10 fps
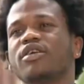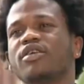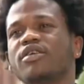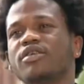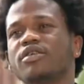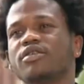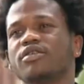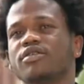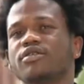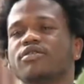No.
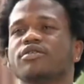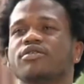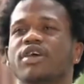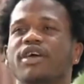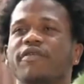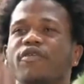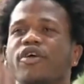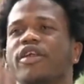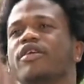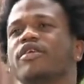You're not
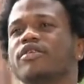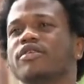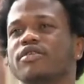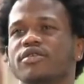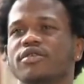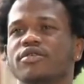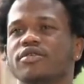afraid? No.